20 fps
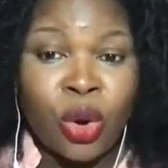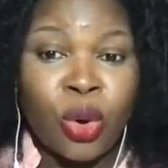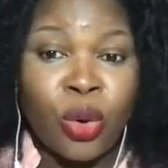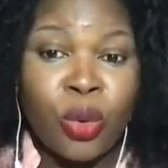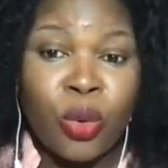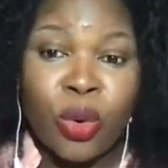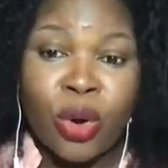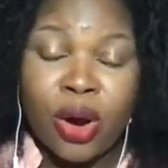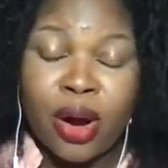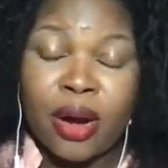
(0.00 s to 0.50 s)

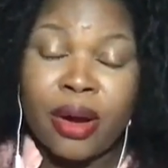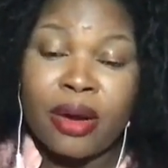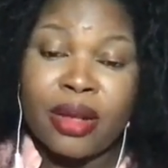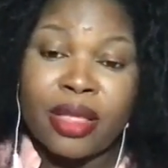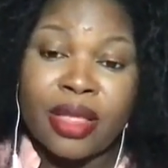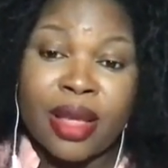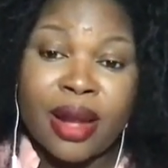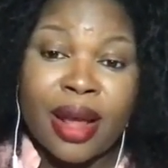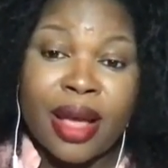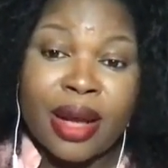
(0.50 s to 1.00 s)
or
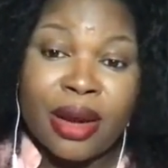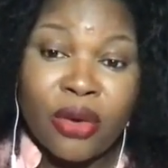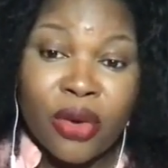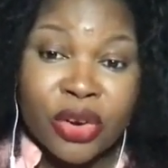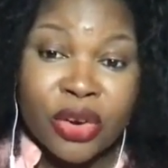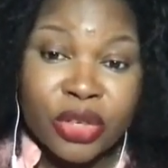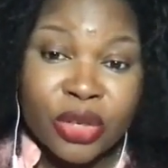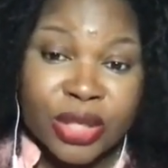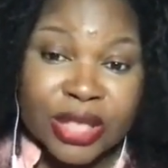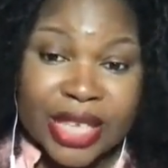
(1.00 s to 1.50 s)
that are
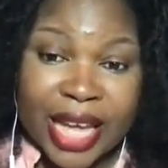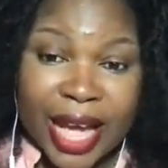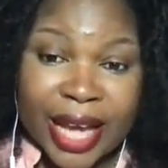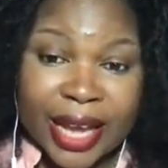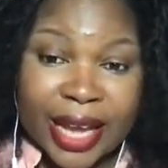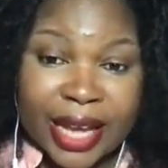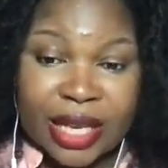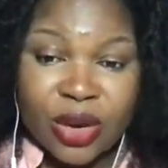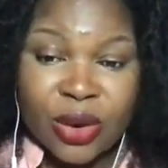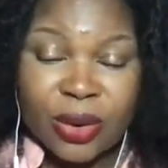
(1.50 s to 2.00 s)
on your
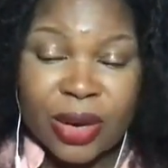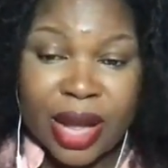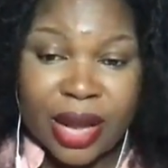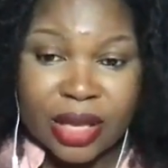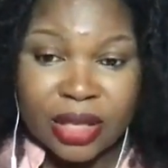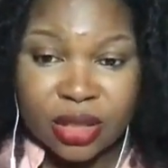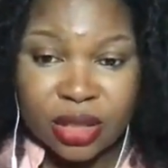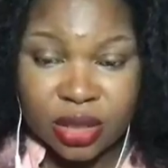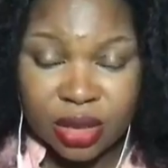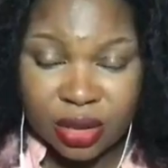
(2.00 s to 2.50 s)
target,
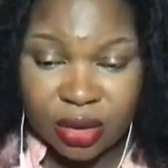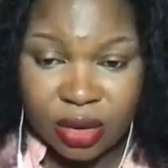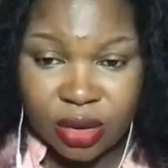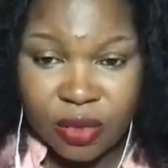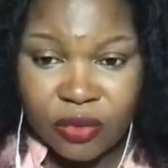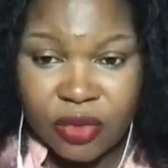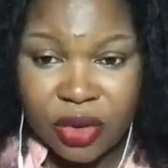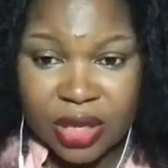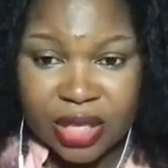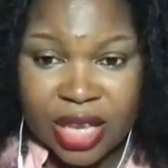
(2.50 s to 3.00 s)
like
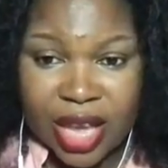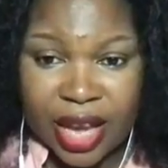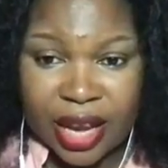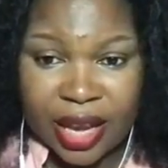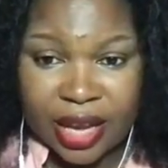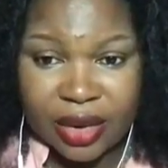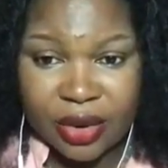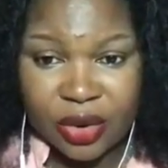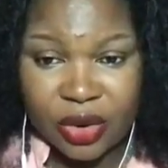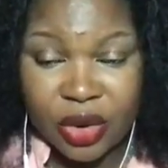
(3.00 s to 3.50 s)
look for
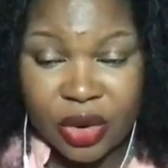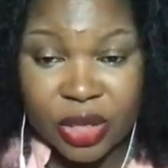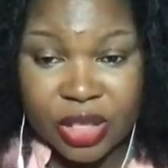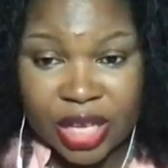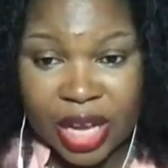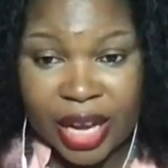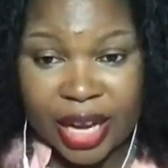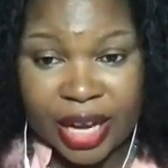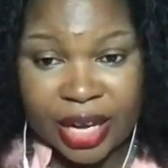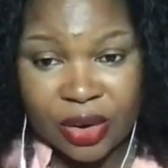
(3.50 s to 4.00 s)
target or your
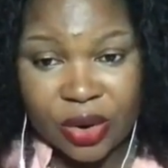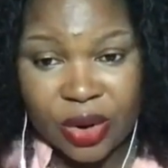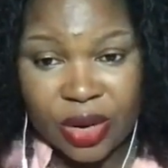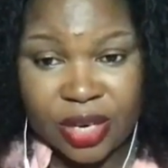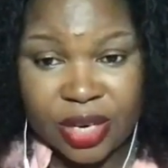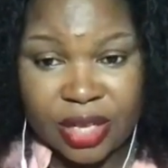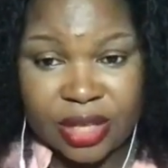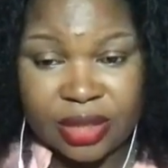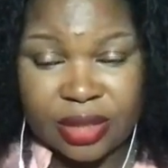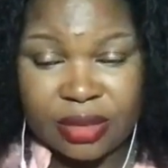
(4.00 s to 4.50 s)
target
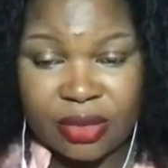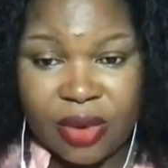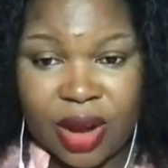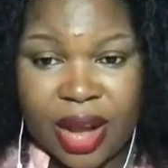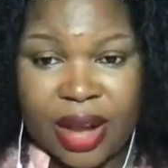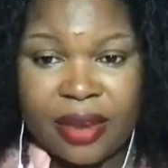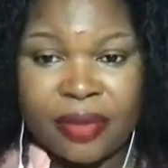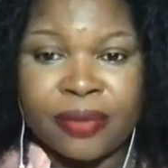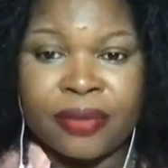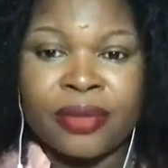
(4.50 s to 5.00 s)
audience,
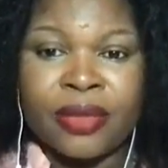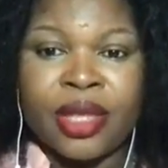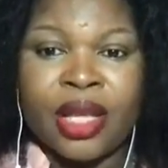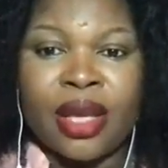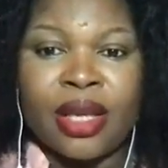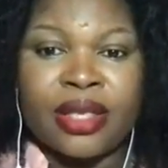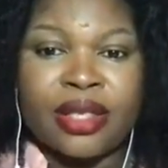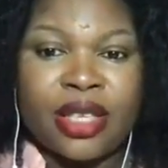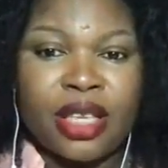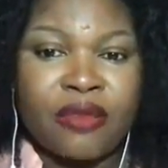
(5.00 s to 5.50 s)
right?
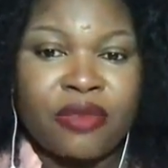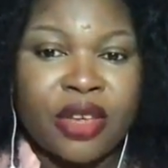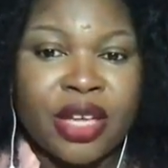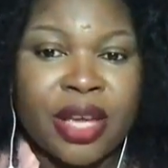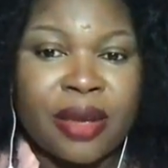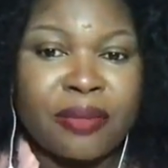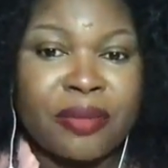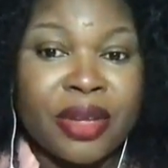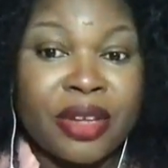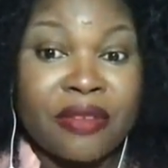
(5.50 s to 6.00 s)
See if you
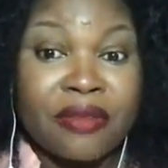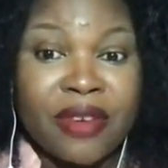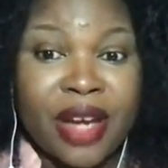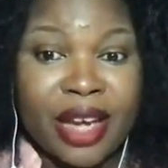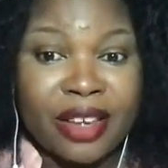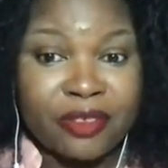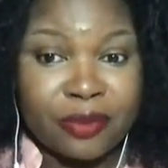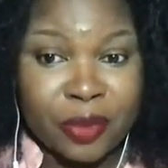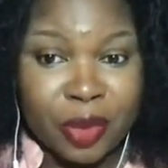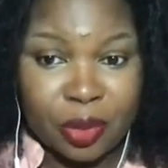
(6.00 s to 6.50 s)
can pick
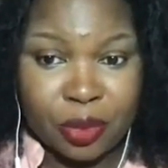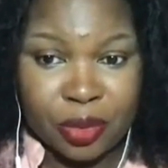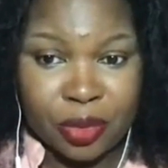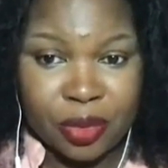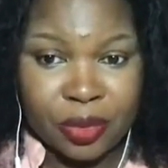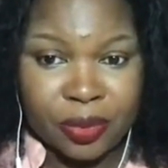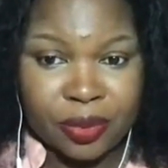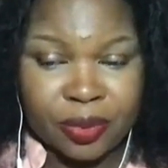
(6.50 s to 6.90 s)
5 people,